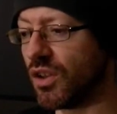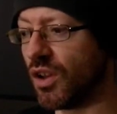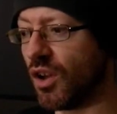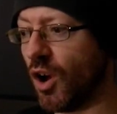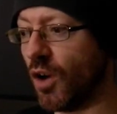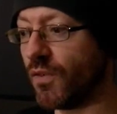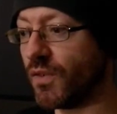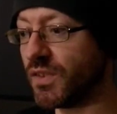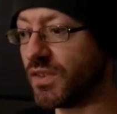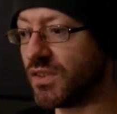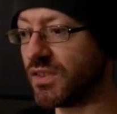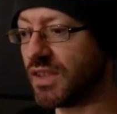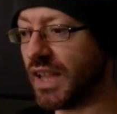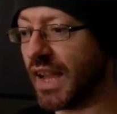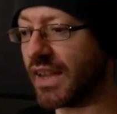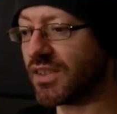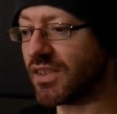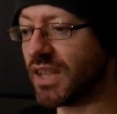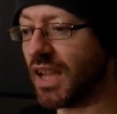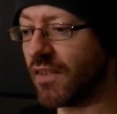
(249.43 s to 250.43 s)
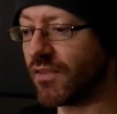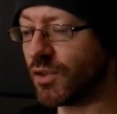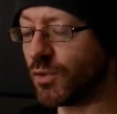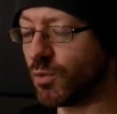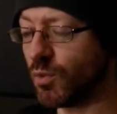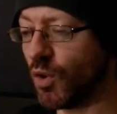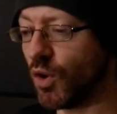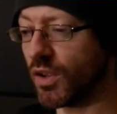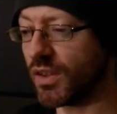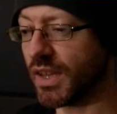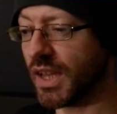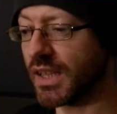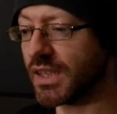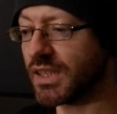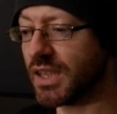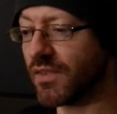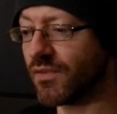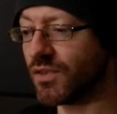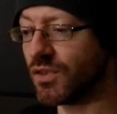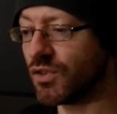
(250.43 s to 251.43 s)
officers actually have to work. They
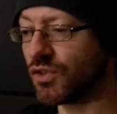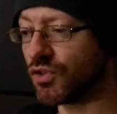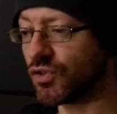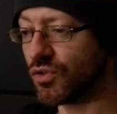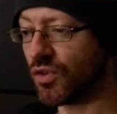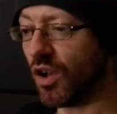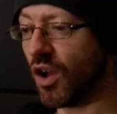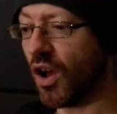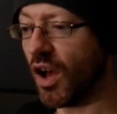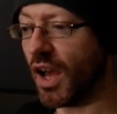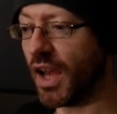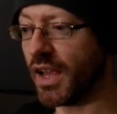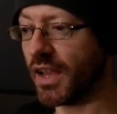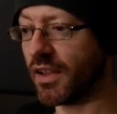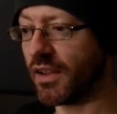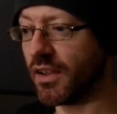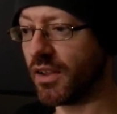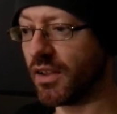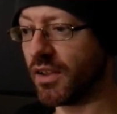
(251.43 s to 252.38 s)
actually have to try